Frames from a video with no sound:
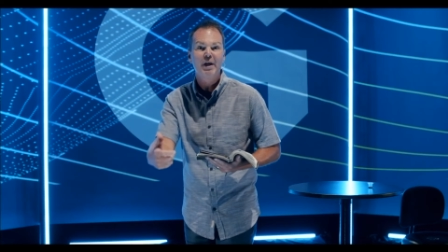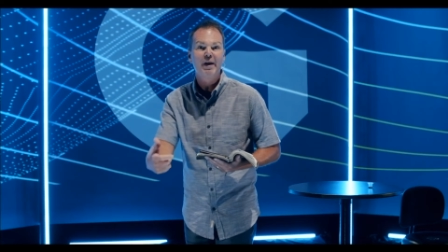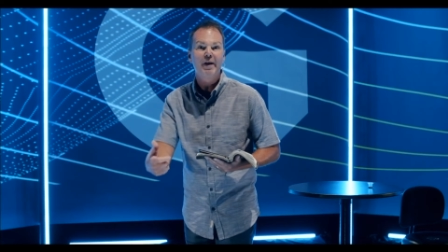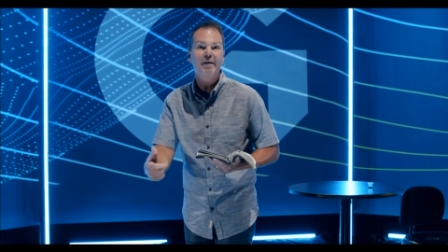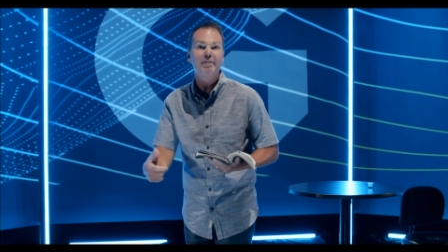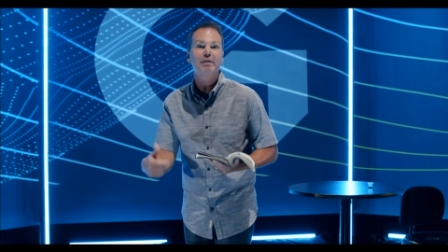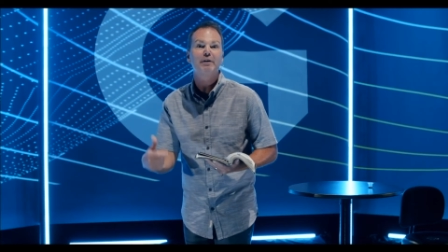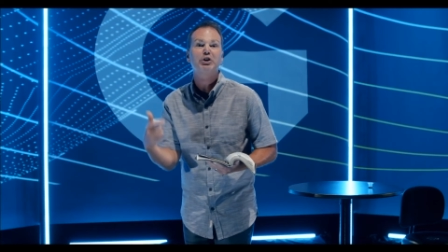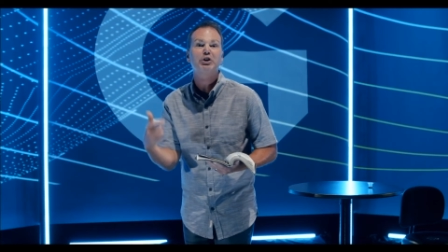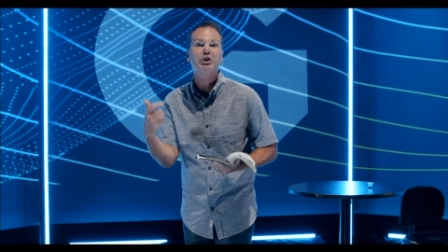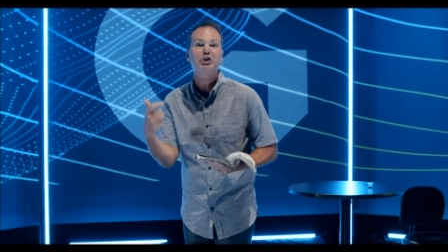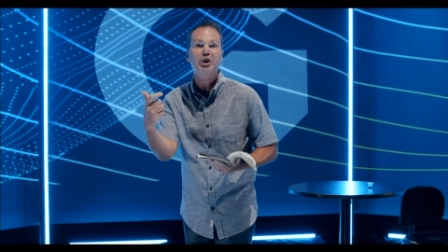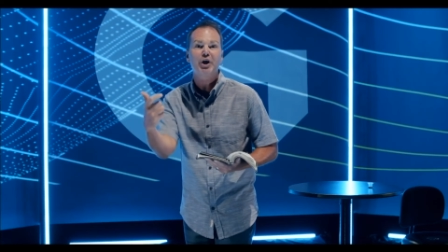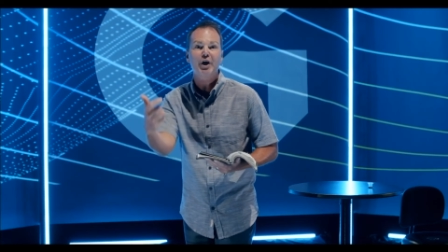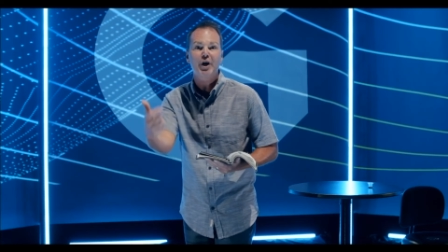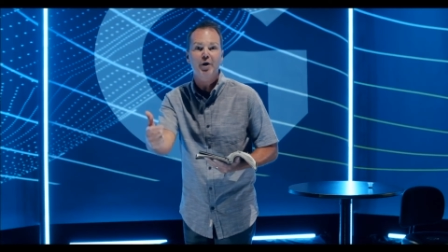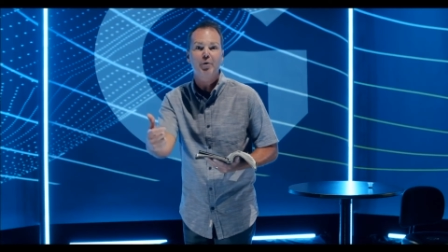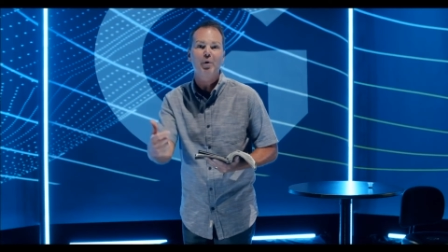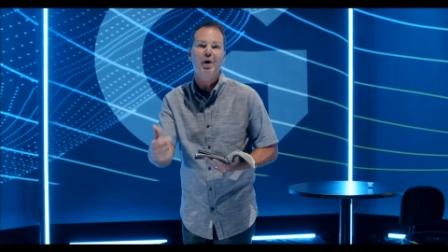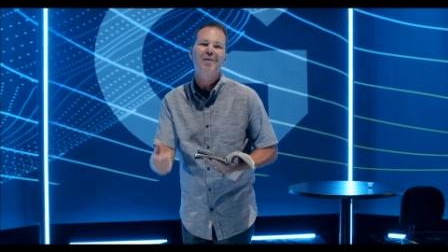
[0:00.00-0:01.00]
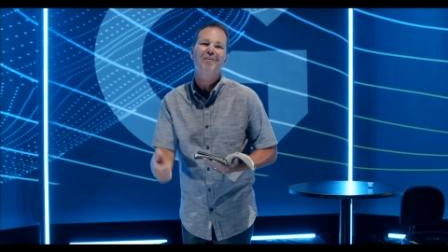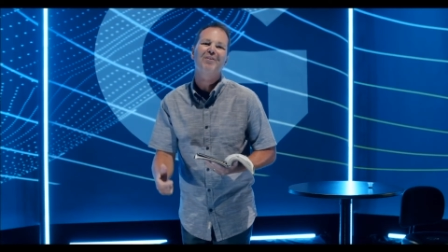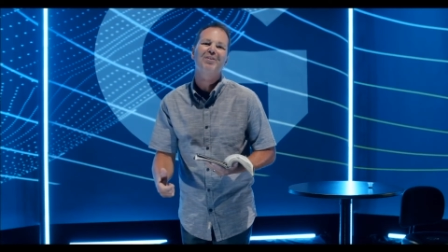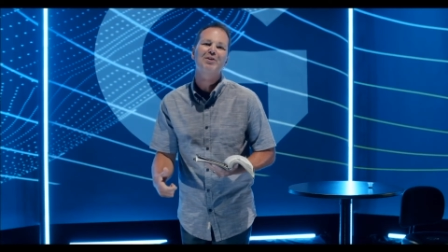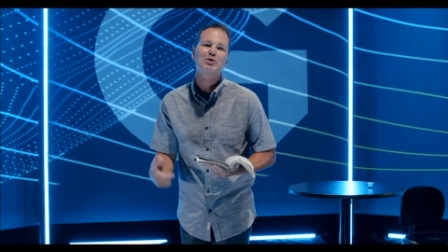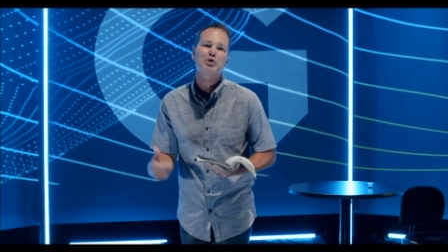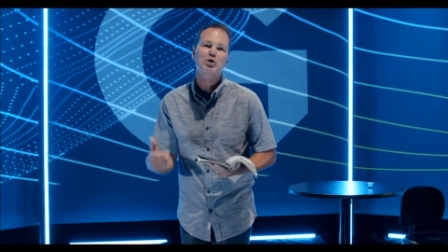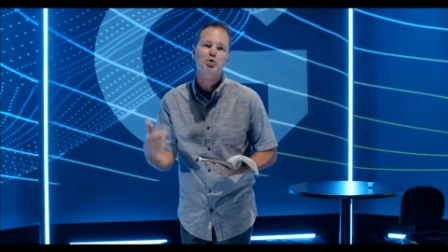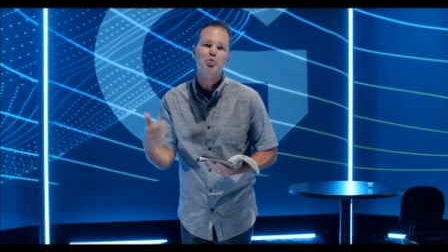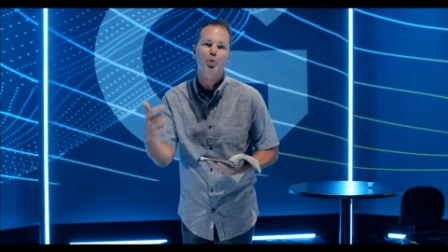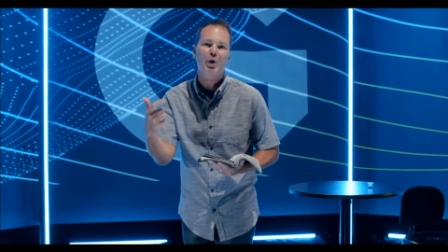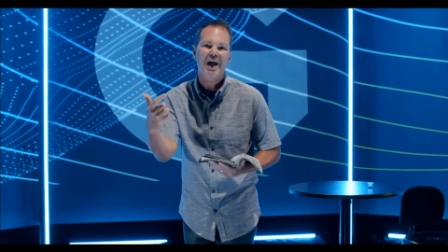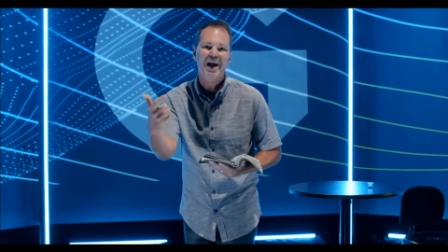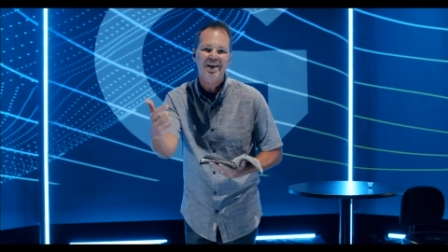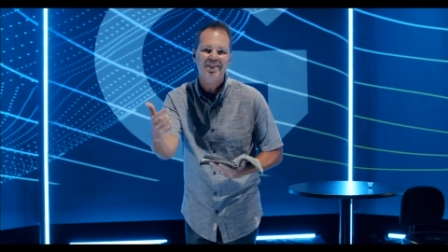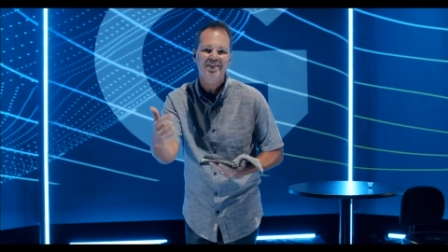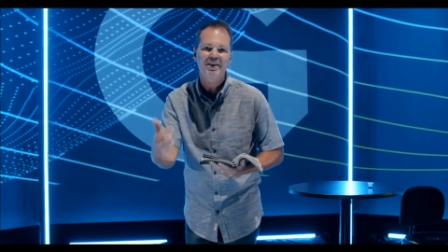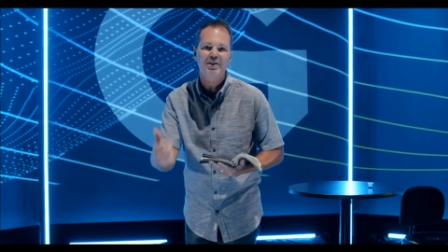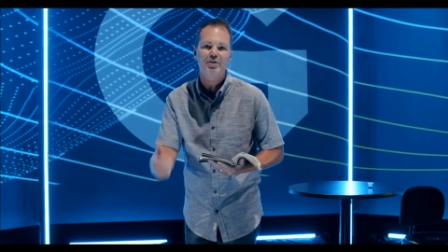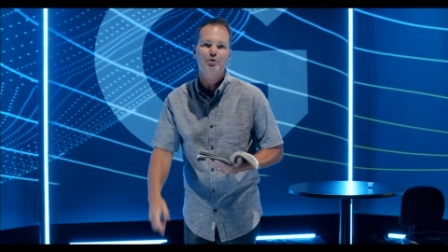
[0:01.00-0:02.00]
and they're sharing, well, this is what I
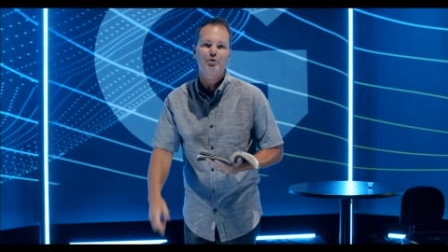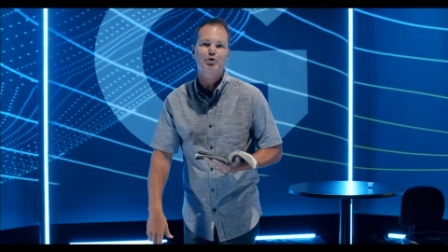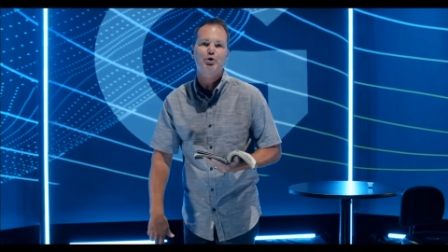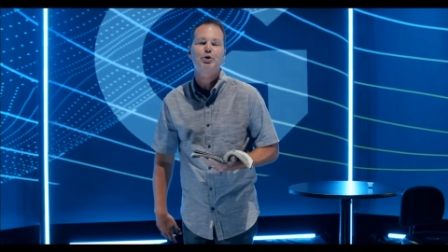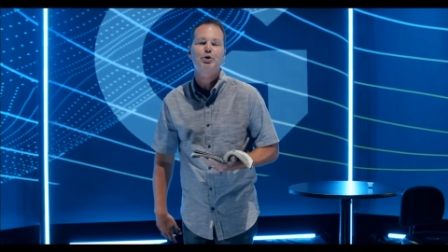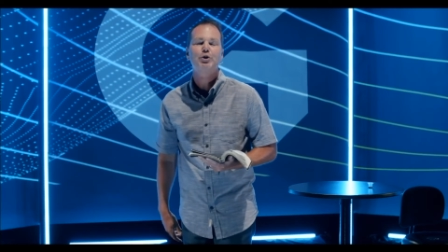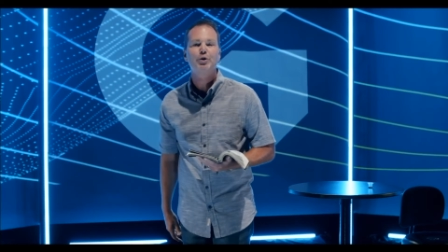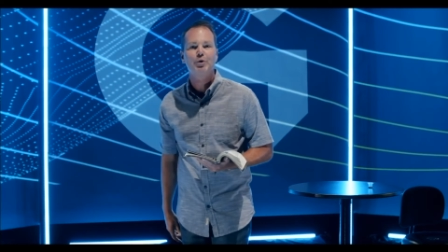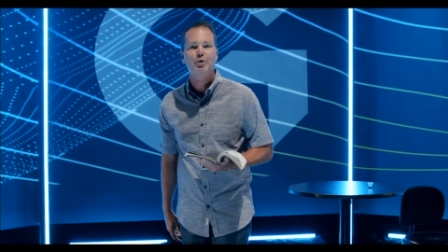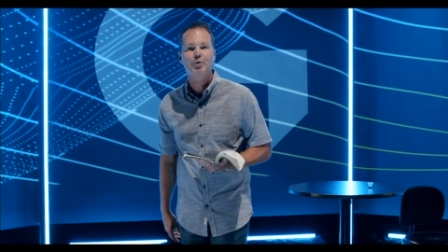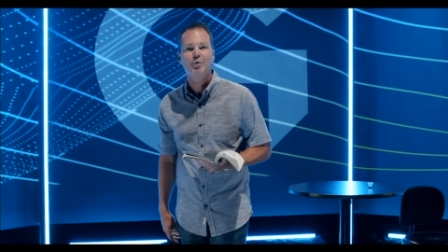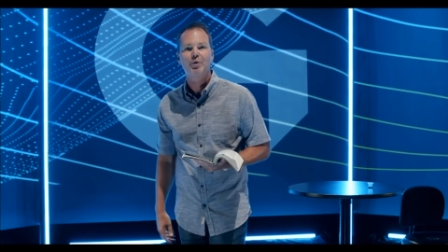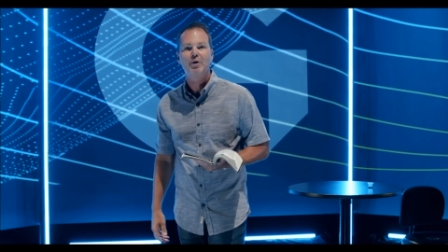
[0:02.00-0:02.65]
think you should do.